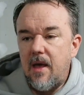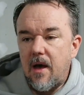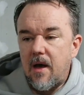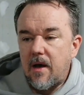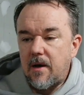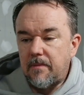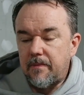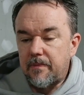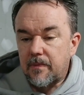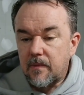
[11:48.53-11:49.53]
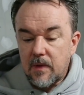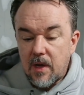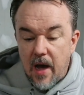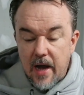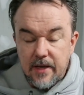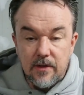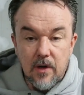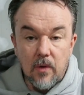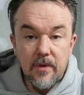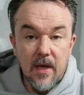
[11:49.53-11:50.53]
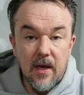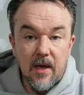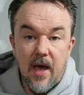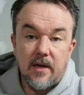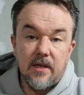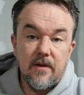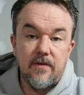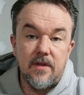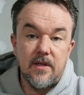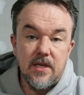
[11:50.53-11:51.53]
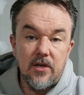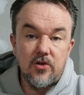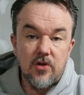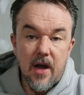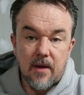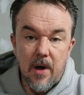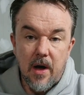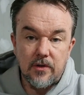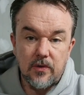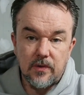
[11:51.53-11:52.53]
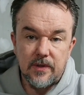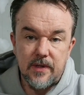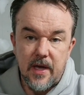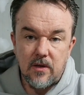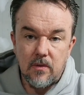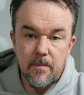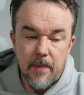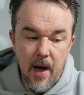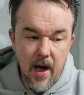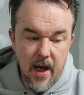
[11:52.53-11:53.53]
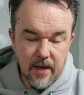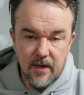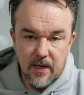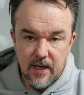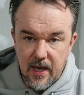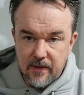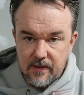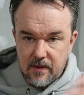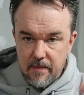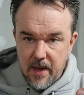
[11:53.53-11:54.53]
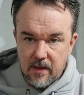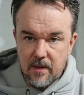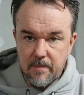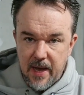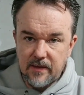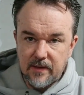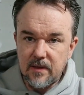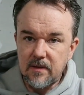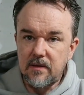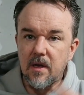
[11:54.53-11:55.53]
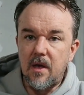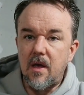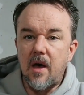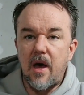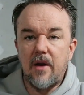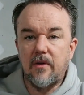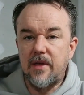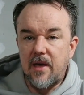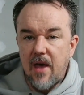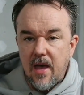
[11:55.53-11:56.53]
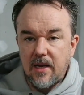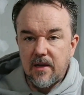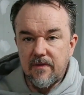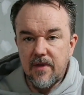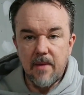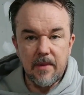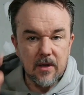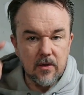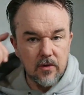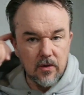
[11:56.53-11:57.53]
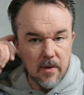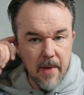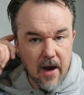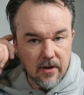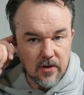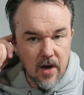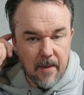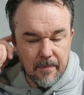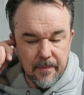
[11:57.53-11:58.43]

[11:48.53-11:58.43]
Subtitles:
I don't think any of the T-Track modules that you buy, the kits to make the bases, I don't think any of them include a backdrop.